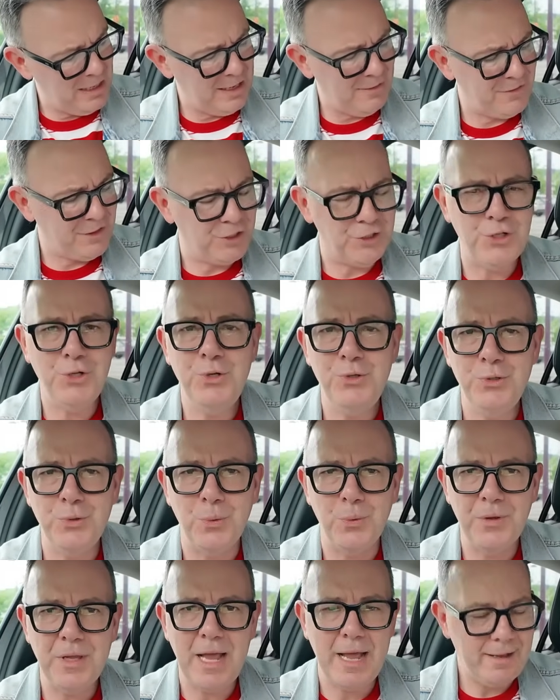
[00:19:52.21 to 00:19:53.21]
I love the
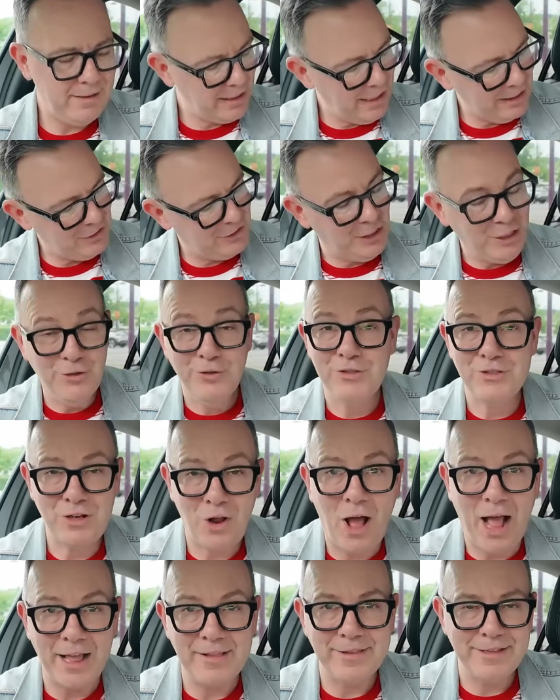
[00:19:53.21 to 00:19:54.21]
doodle there. It actually looks
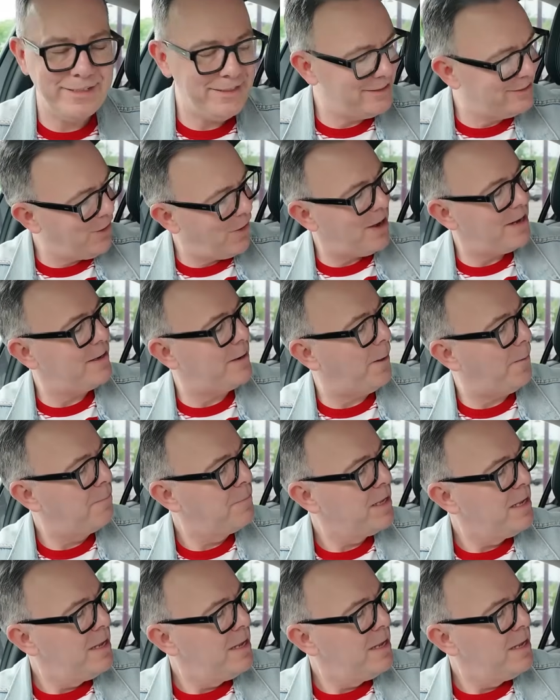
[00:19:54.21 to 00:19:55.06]
like the designer.